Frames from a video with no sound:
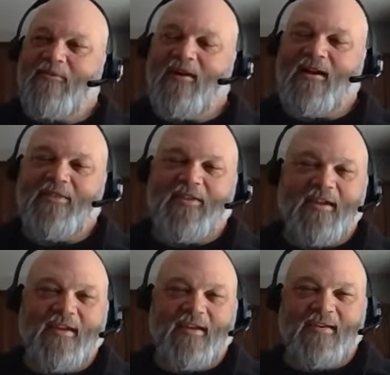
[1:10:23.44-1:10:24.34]
Well, I
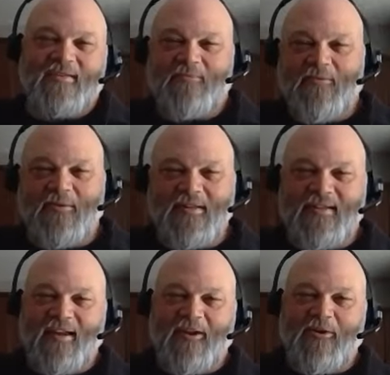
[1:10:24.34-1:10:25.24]
think uh, somebody once
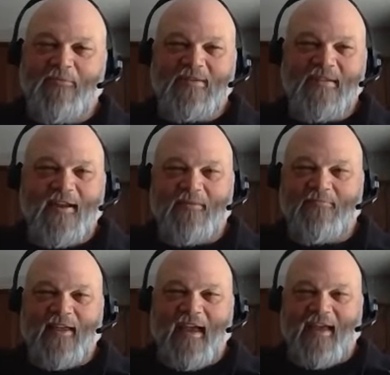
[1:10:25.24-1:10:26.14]
said, "Hope is not a
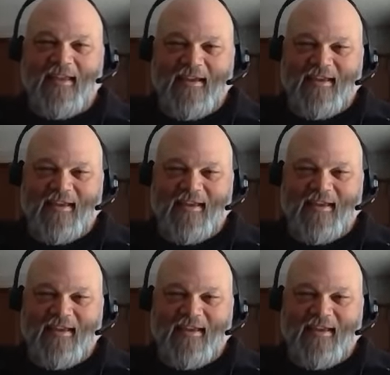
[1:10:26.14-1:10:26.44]
plan."